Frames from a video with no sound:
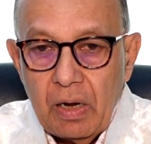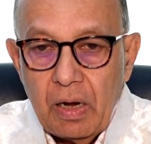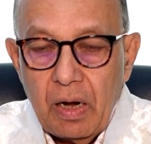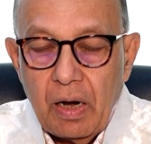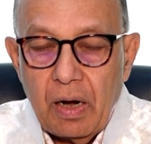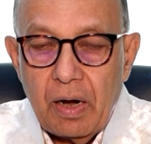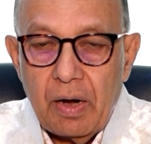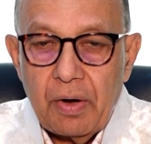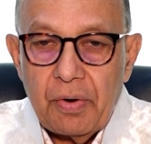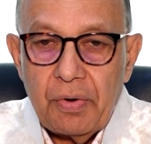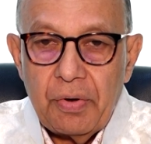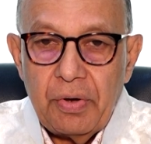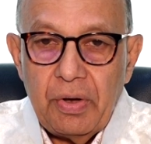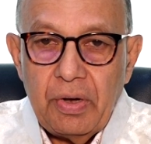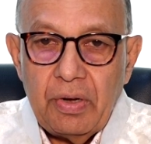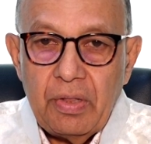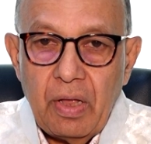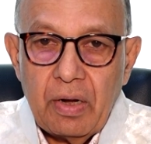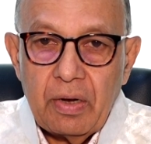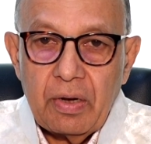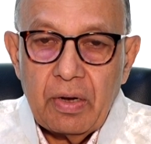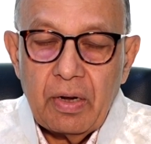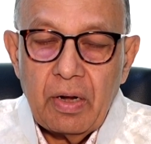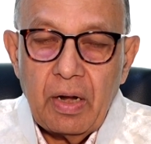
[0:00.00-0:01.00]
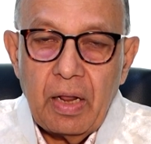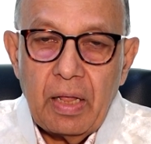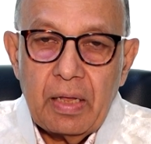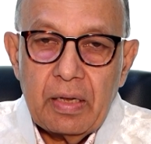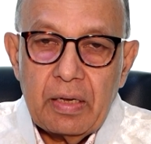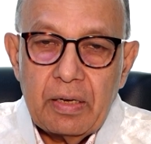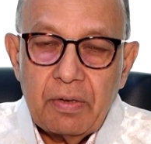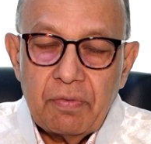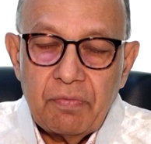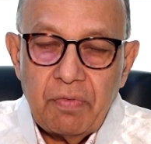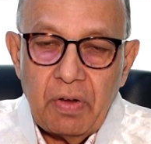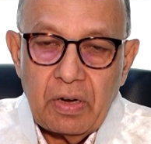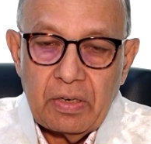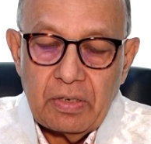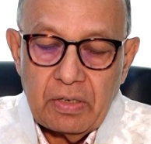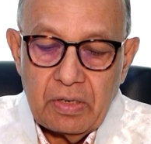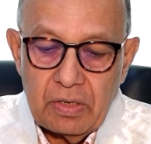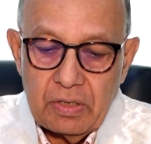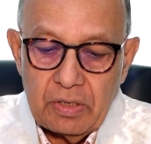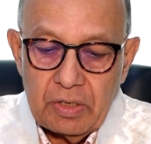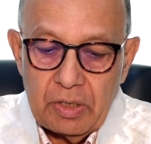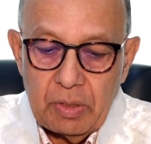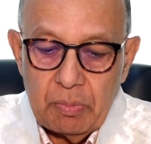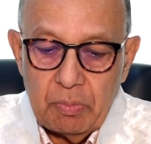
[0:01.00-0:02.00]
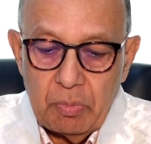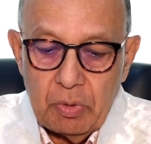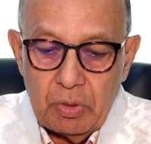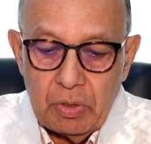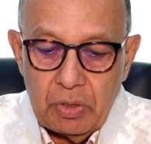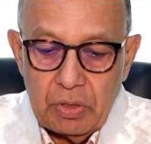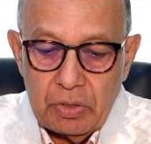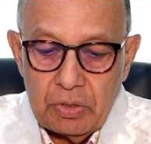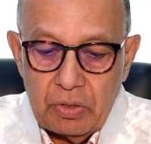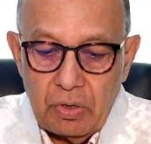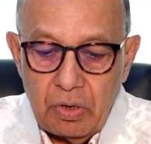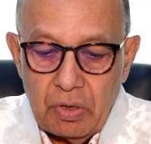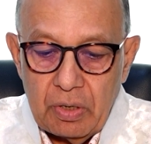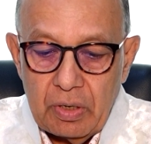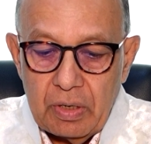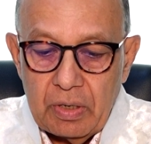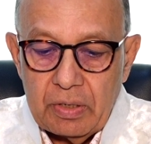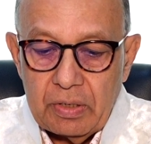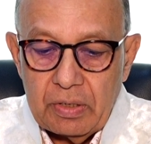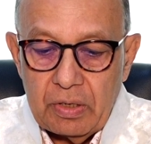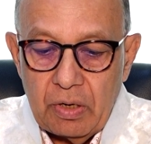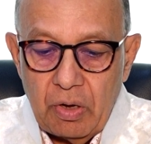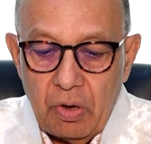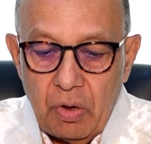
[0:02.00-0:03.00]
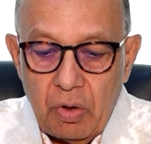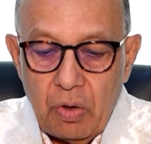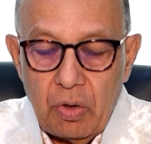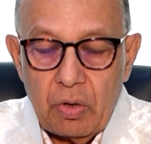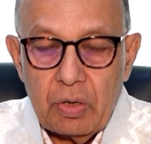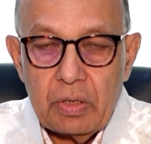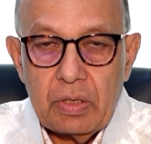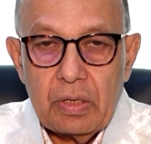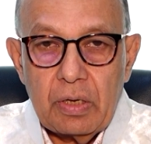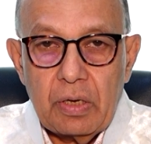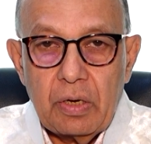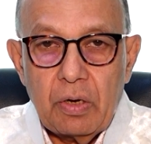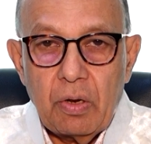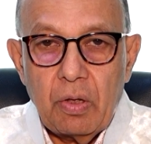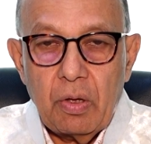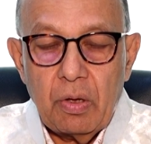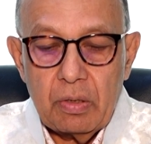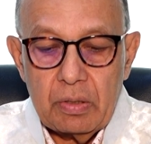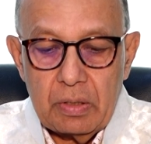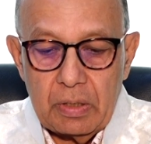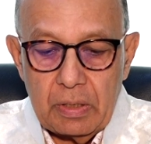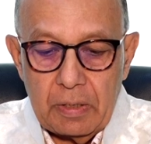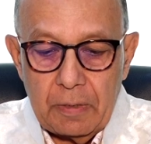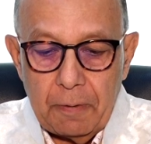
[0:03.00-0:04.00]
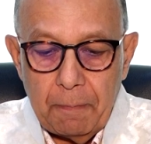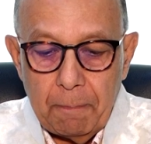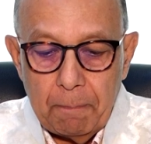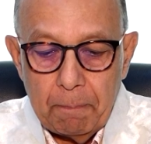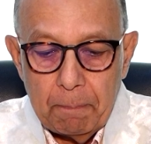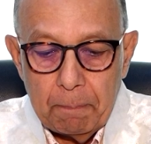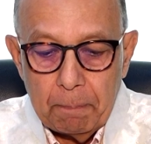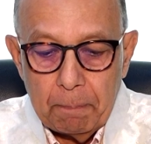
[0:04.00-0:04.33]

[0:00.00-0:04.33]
and treat the underlying infections, immune disorders, or the